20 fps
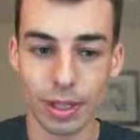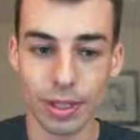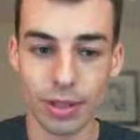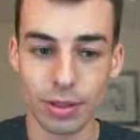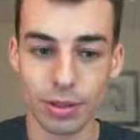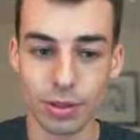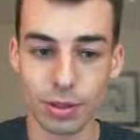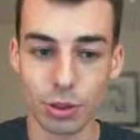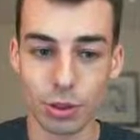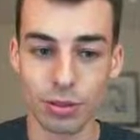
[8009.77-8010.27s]
This
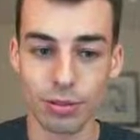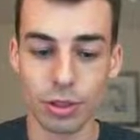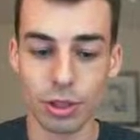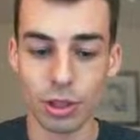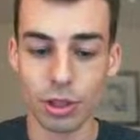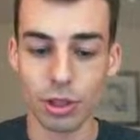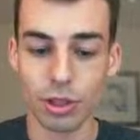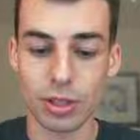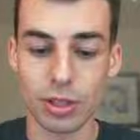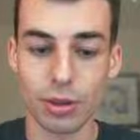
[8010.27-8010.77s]
is equivalent to
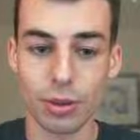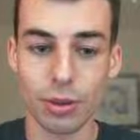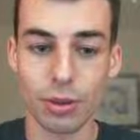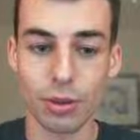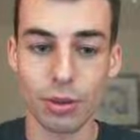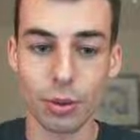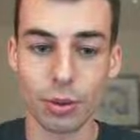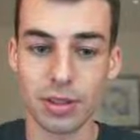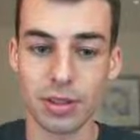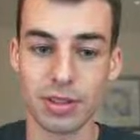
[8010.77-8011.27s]
just either, the
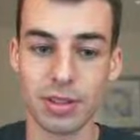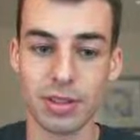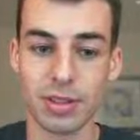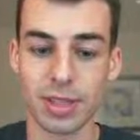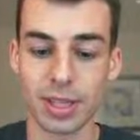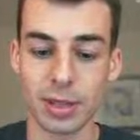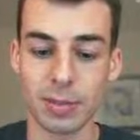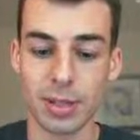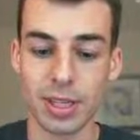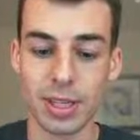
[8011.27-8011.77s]
ones that
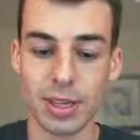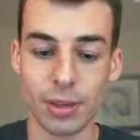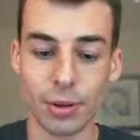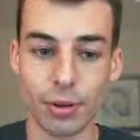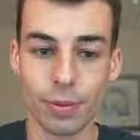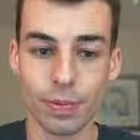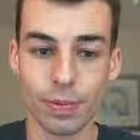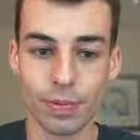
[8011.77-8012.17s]
can be either